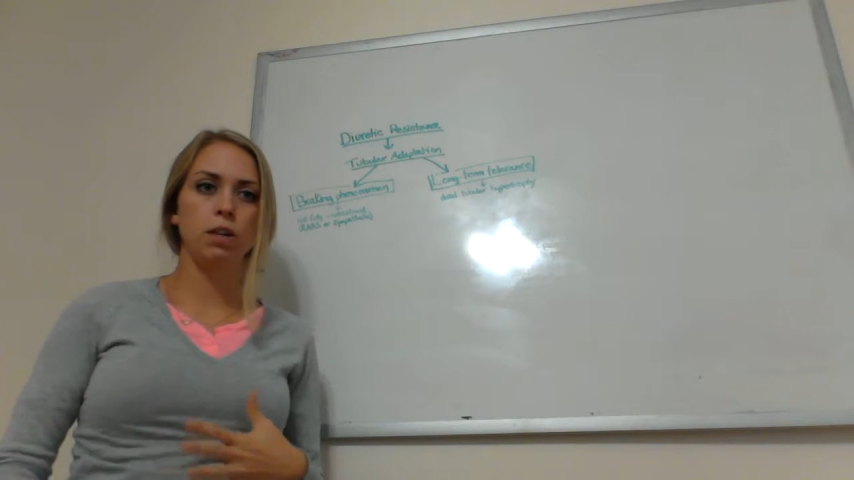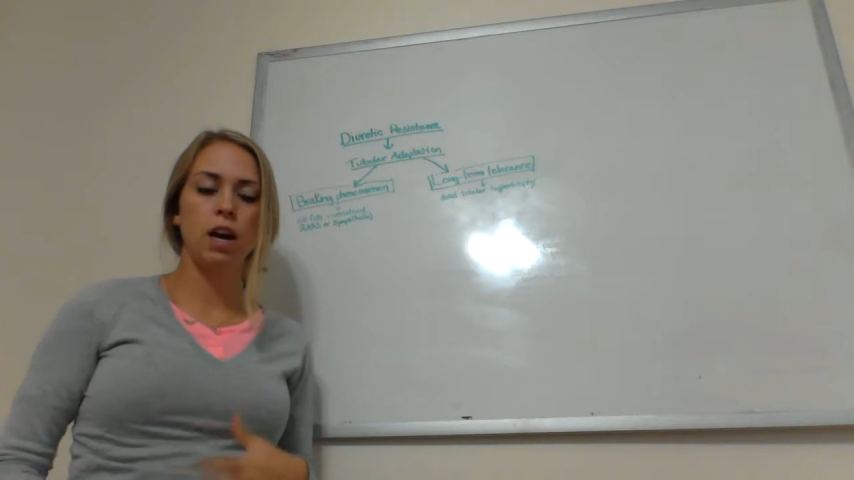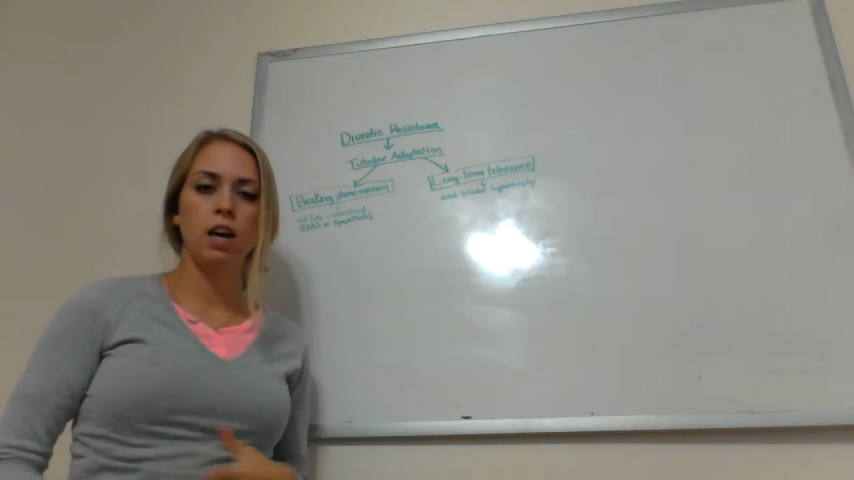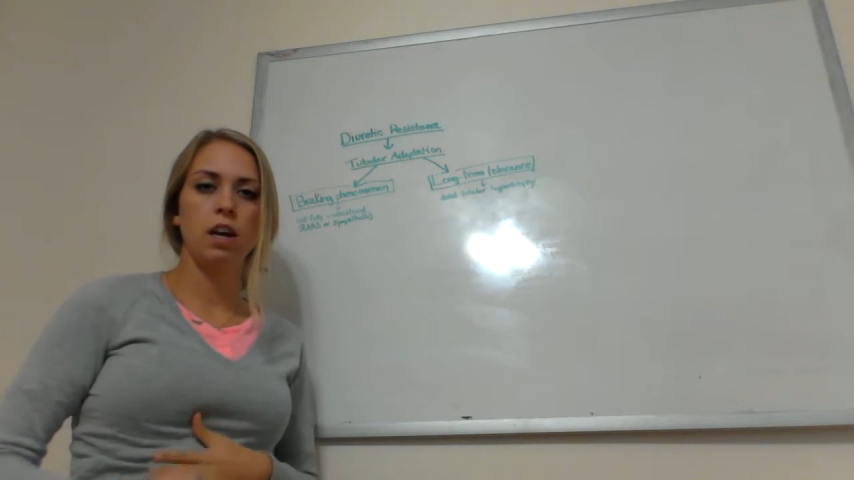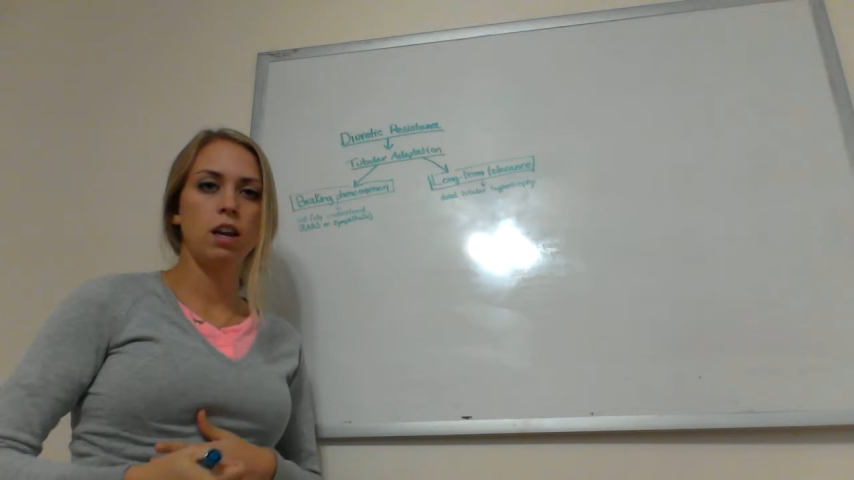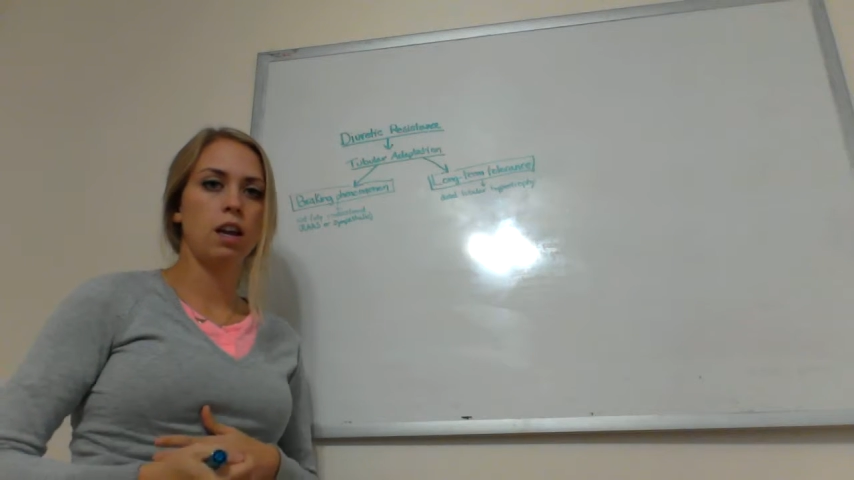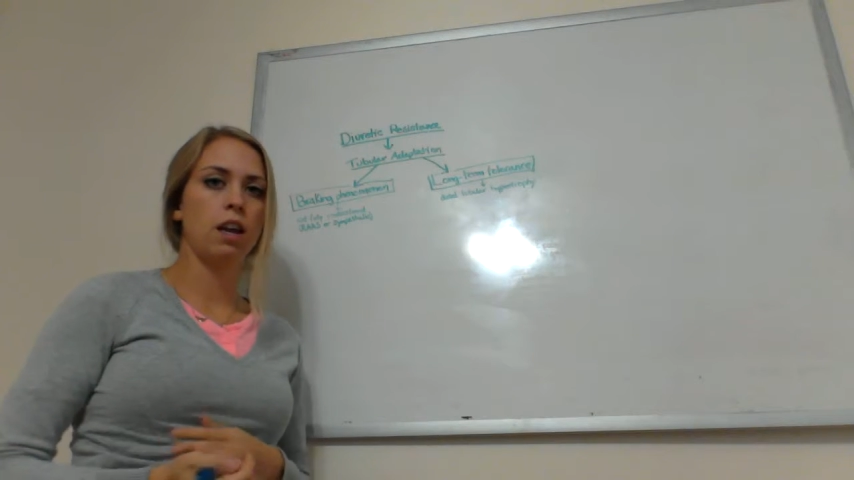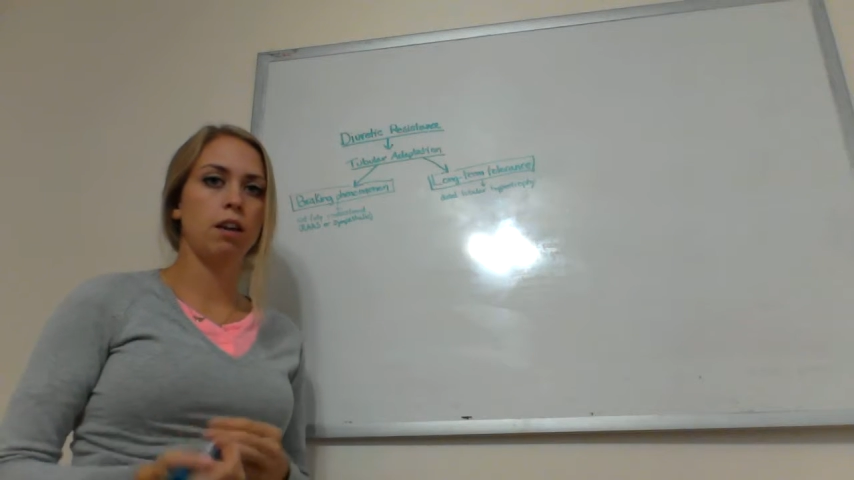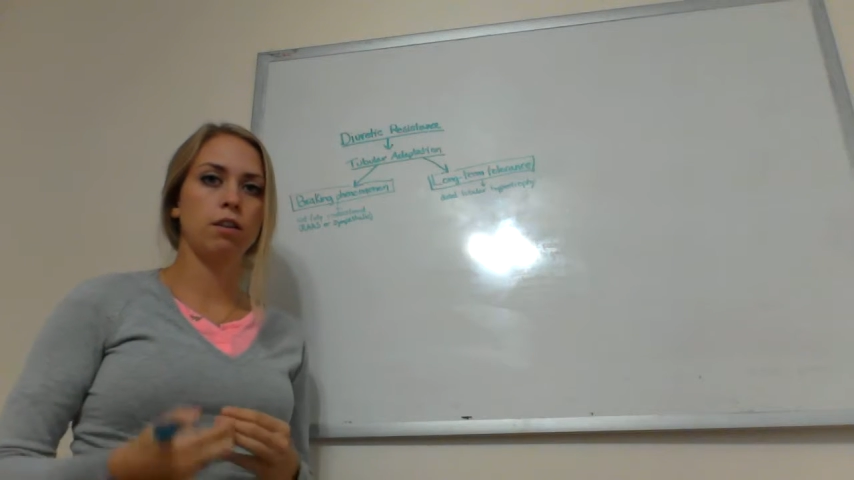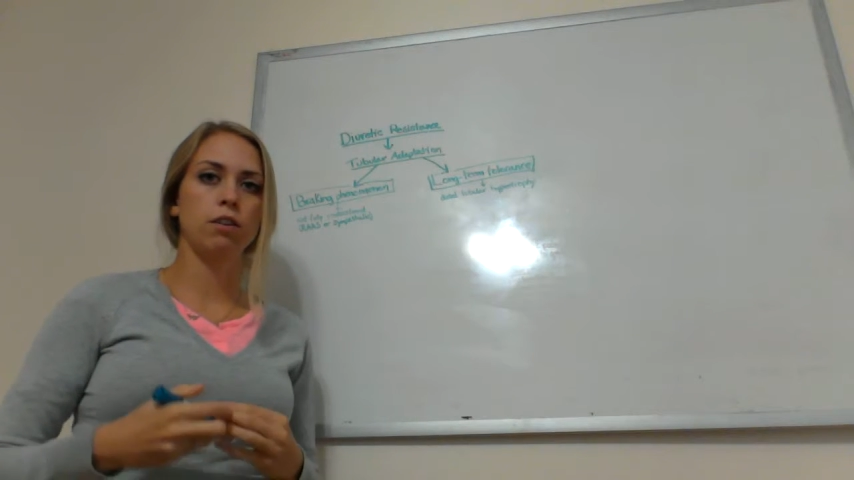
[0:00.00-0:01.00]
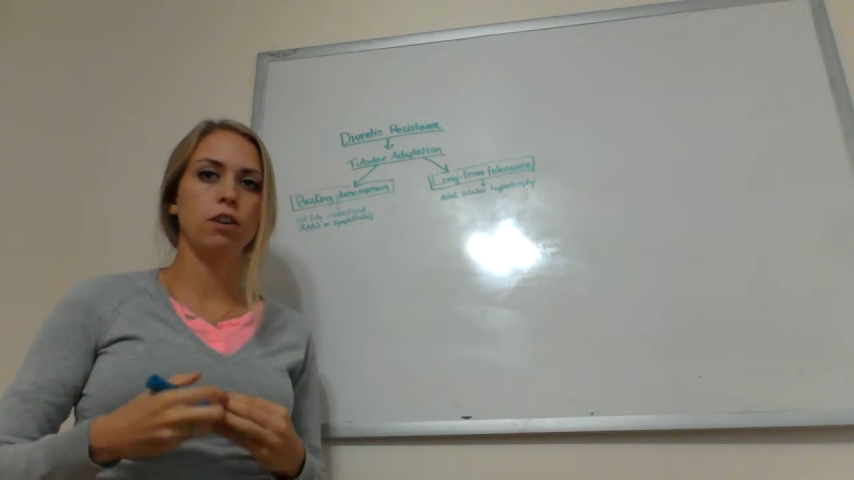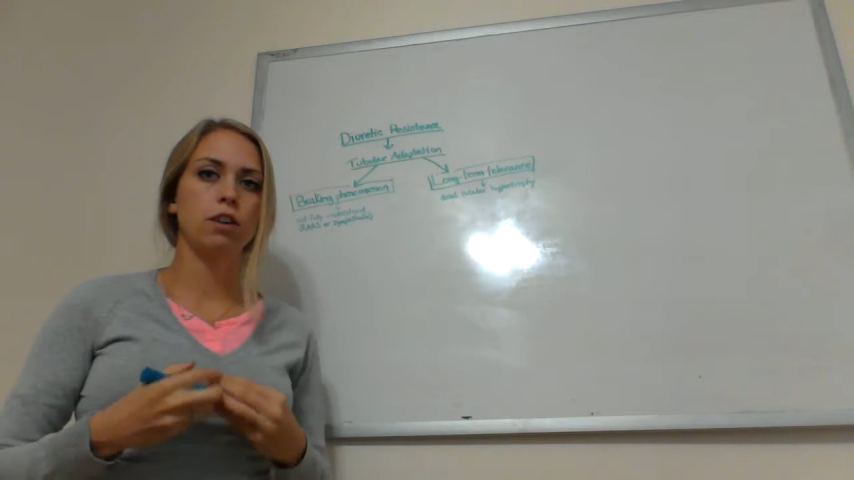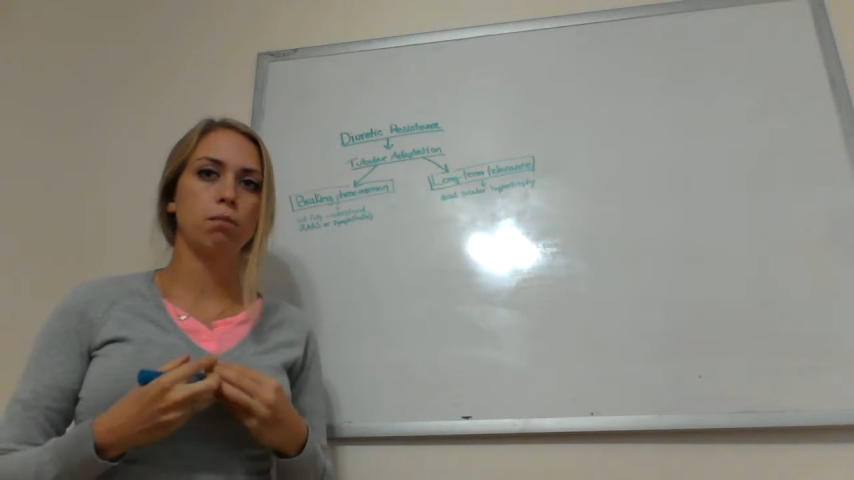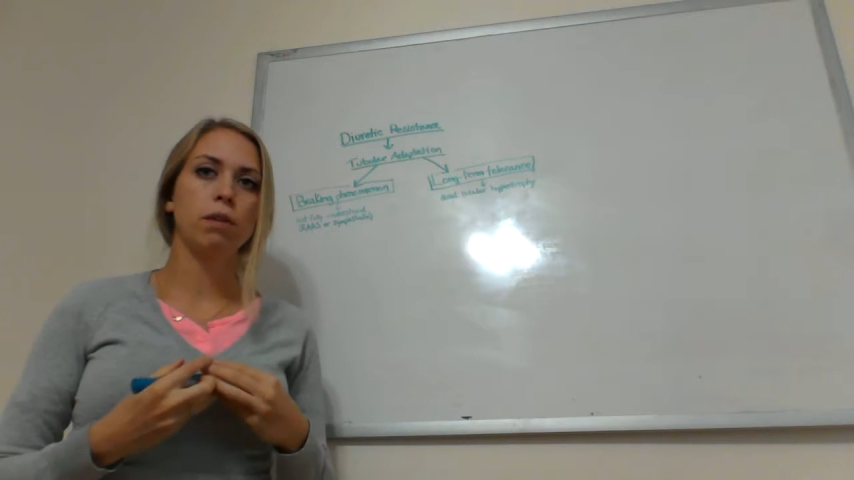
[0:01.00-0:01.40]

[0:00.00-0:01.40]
diet and good